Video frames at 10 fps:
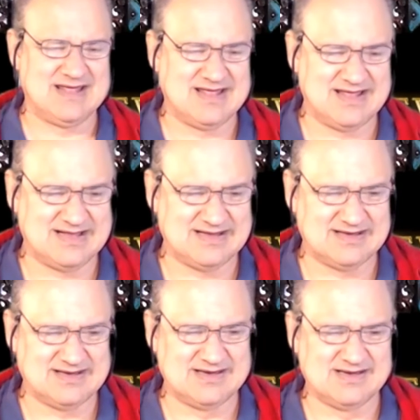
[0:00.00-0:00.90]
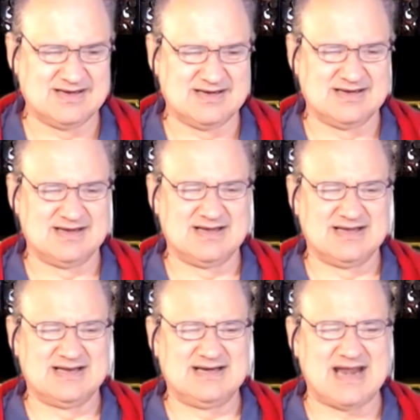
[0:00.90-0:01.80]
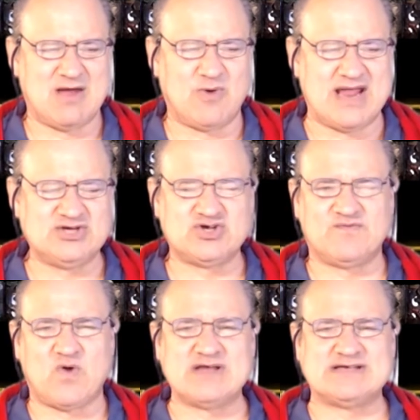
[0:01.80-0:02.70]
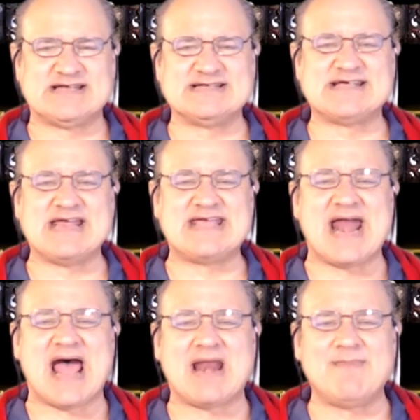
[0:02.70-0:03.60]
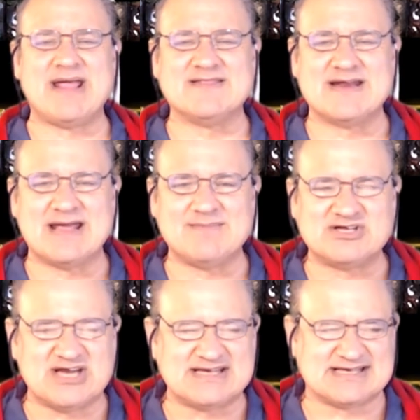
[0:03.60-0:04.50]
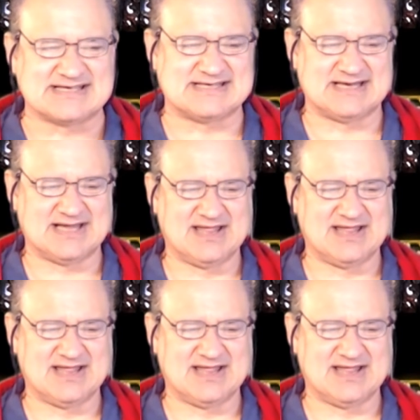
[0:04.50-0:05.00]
Burn up the enemy. Now raise your voice and say, Get out of me in the name of Jesus.